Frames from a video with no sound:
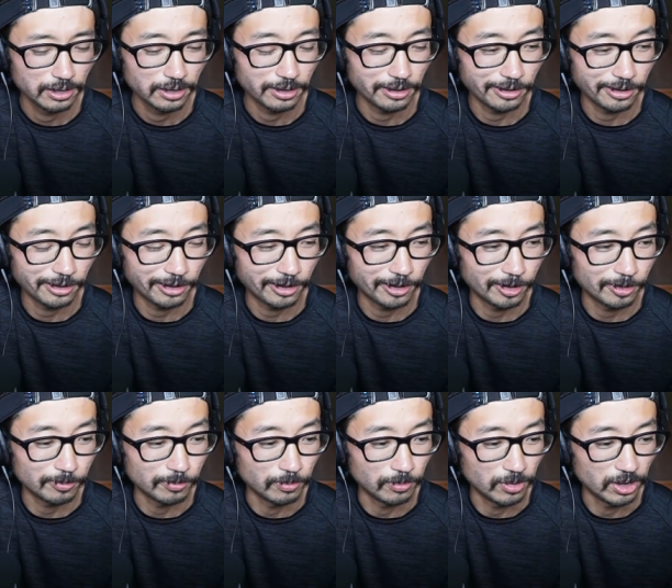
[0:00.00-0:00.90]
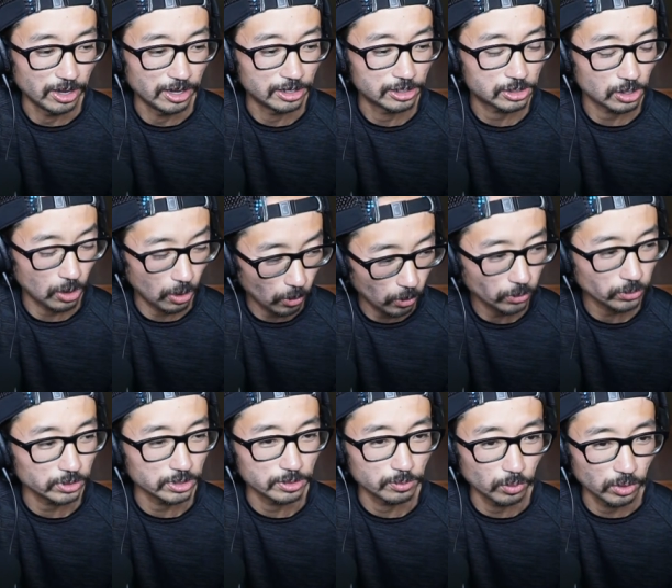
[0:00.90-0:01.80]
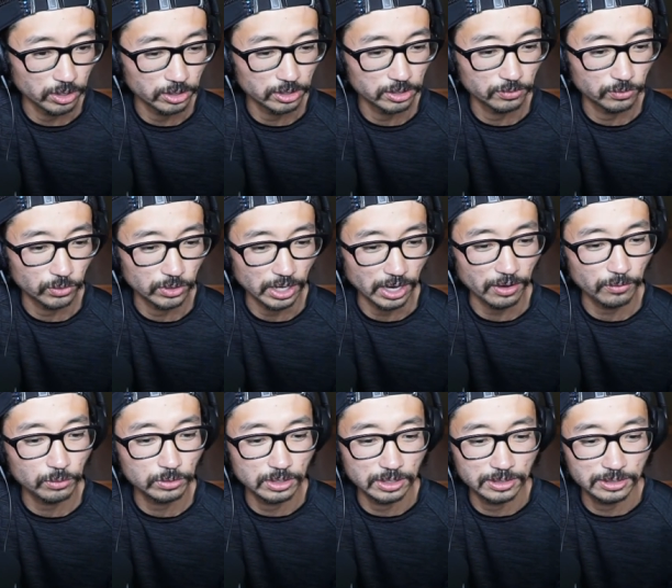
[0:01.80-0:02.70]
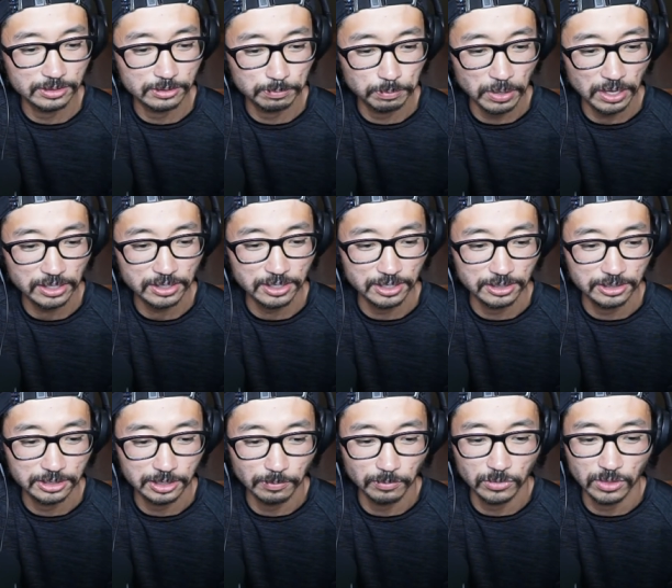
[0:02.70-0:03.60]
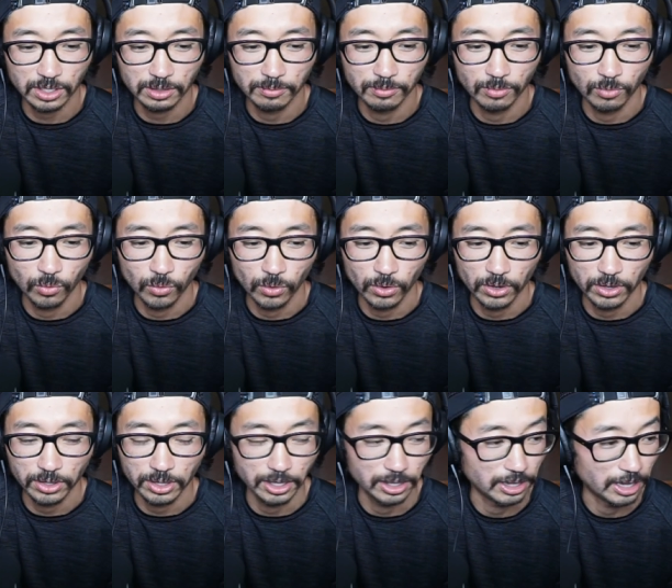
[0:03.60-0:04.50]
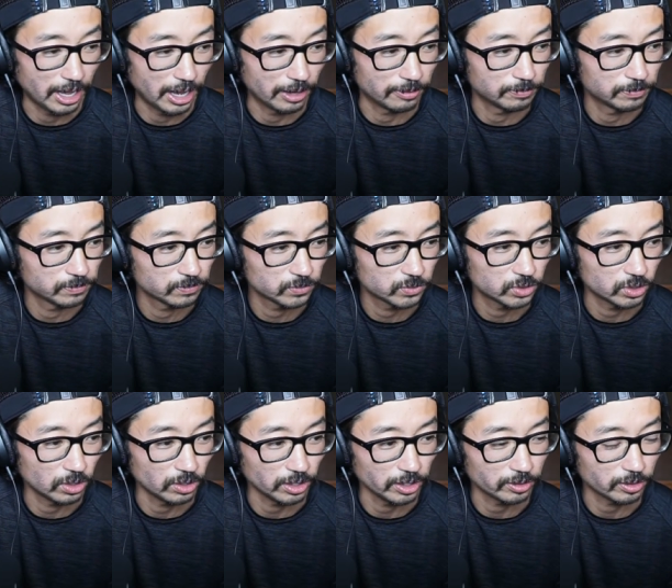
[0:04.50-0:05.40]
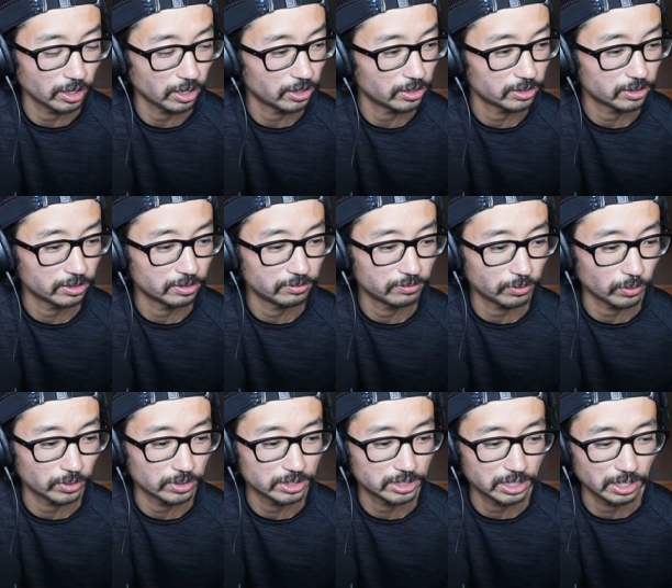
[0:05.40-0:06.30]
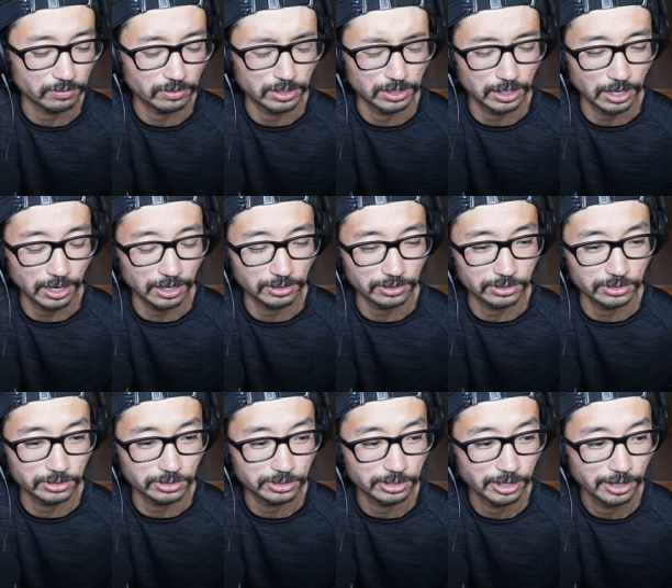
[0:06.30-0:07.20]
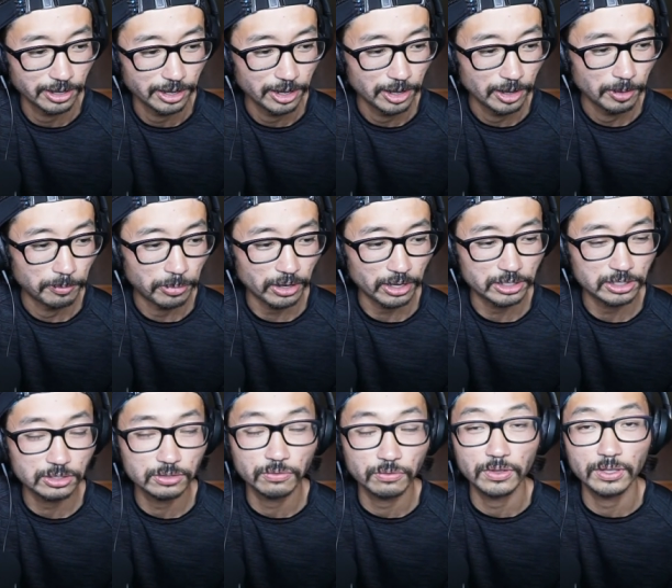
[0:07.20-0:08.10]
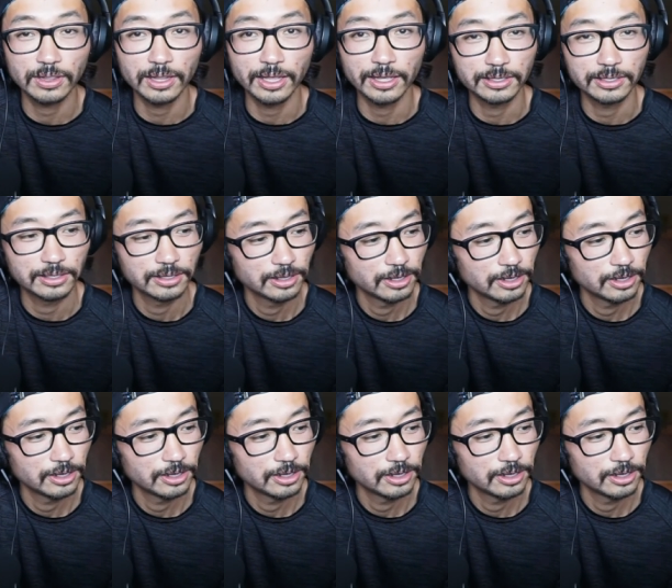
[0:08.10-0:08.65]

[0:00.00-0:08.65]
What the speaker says: And it's only $140. I was expecting something more than that. So like $147. But I just feel like,